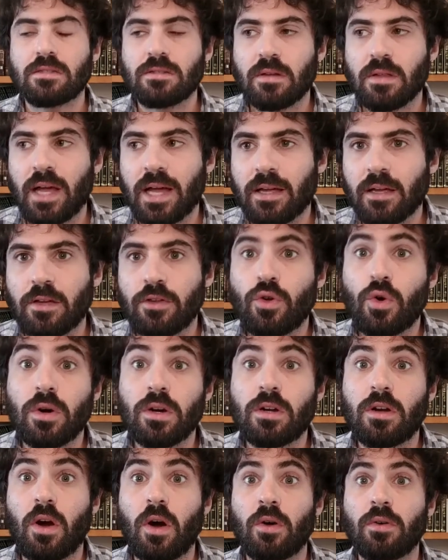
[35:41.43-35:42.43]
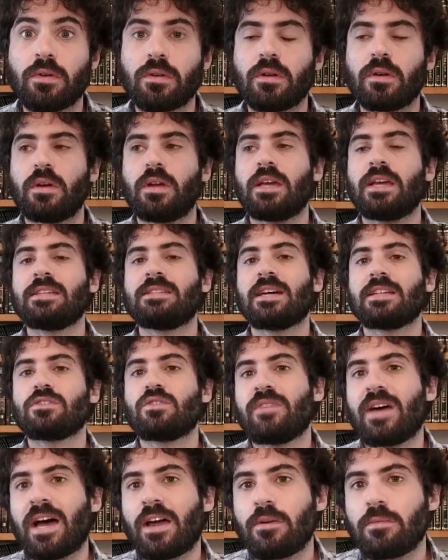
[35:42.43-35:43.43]
So like your coat, is not
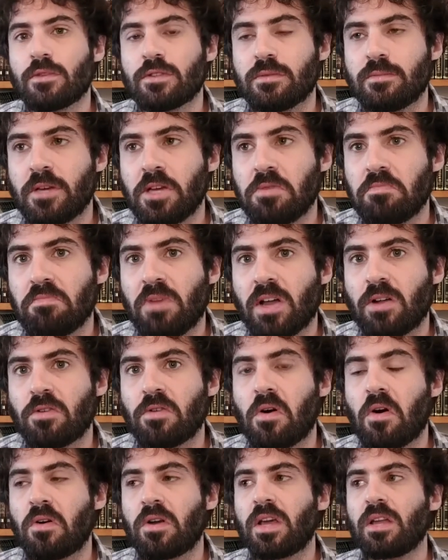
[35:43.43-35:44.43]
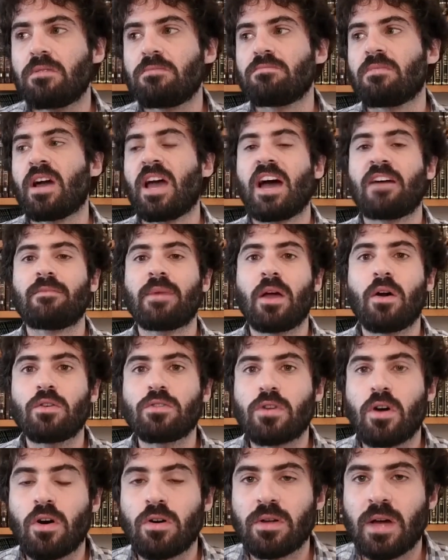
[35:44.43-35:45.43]
so valuable to me. I don't own it. I have my
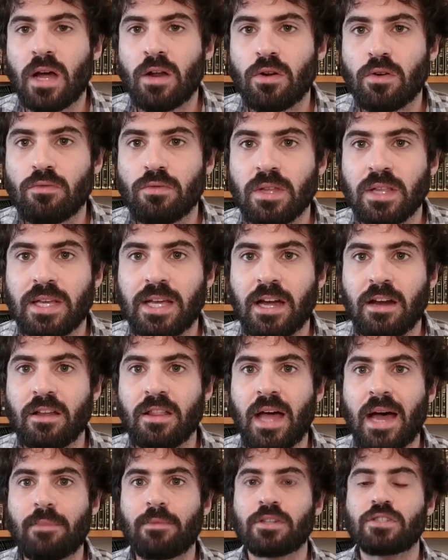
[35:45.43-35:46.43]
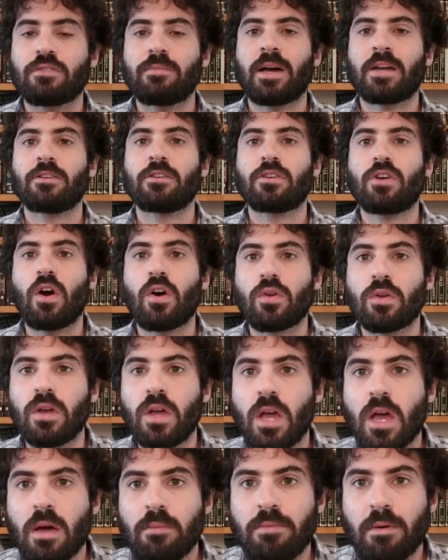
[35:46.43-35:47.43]
own coat. I don't really care that much about your
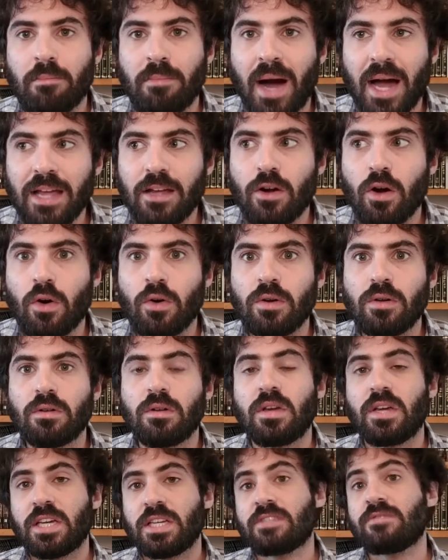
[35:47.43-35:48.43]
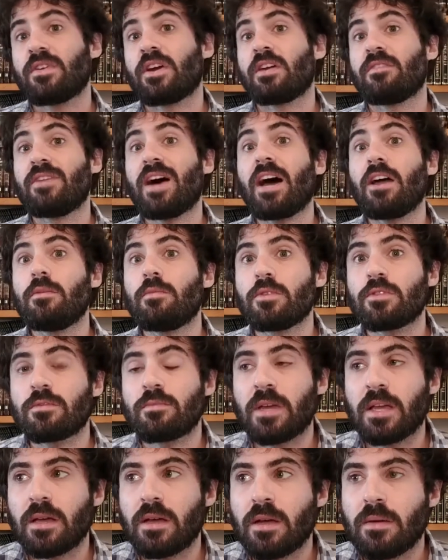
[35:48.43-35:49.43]
coat. But my coat is very valuable
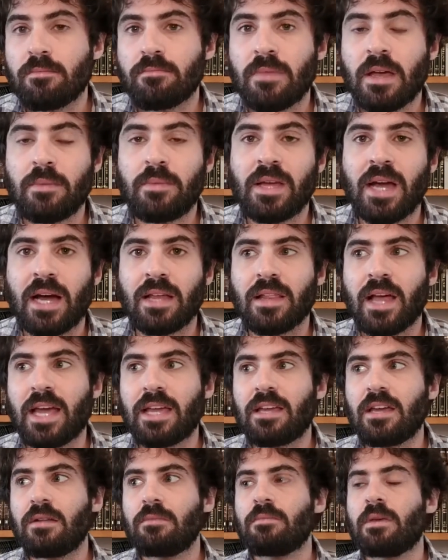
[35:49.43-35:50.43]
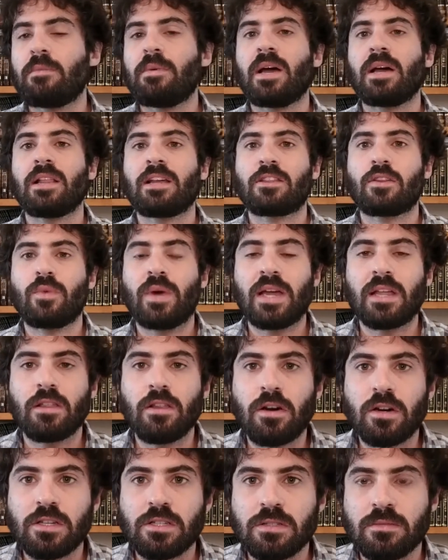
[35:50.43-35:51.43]
to me. Maybe I like it. Maybe I like the way it
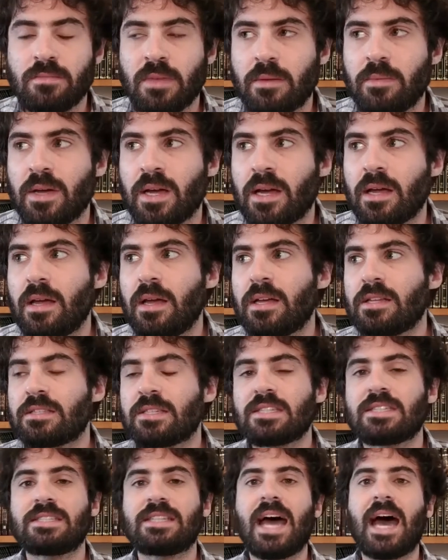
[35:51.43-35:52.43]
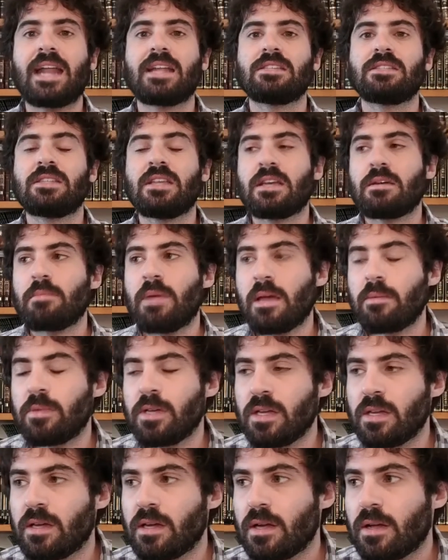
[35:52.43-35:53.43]
looks. Maybe I, it's a status thing.
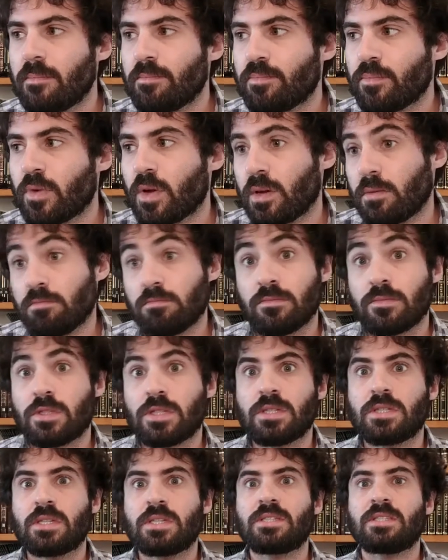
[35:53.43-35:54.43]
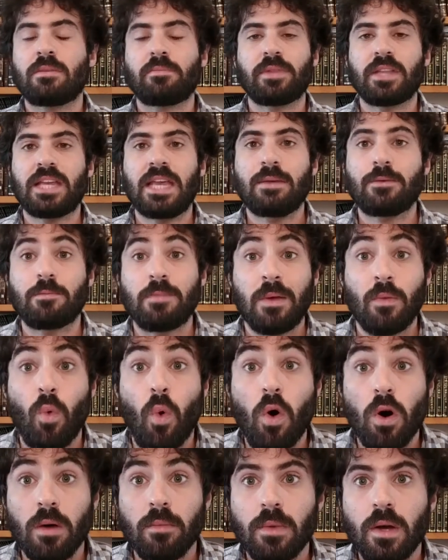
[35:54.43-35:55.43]
Maybe it just it simply keeps me
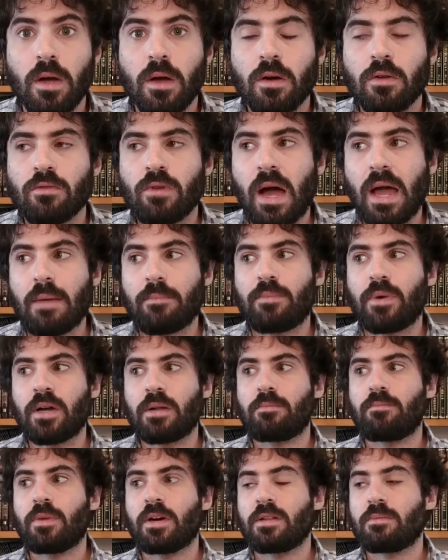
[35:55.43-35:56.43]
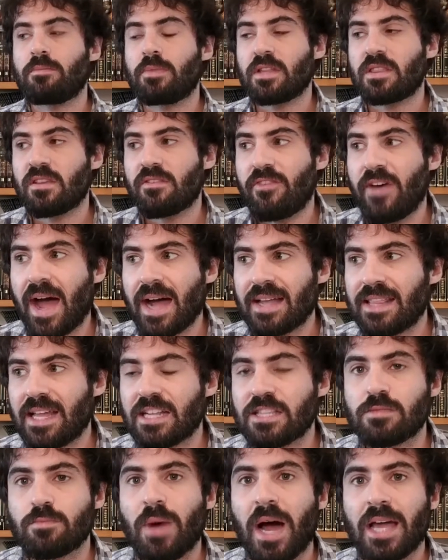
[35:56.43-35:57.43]
warm, right? But but but the fact
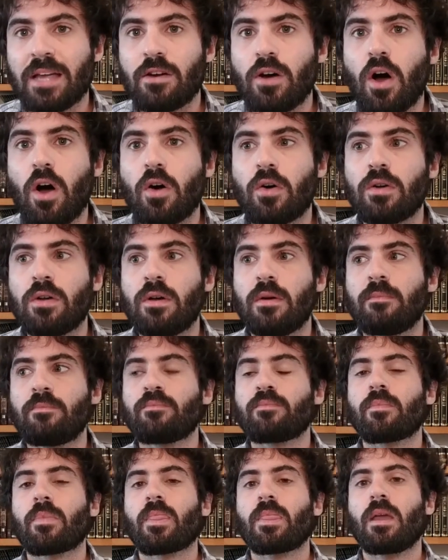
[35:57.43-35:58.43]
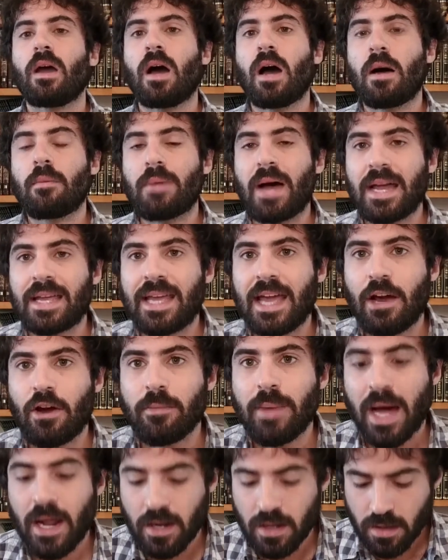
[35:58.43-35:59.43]
that it's my coat, um, I care
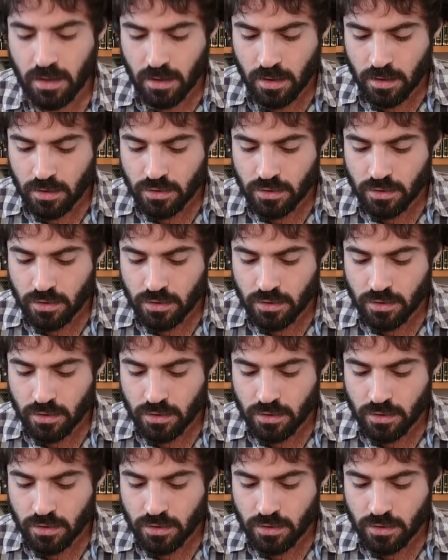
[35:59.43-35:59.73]
about it.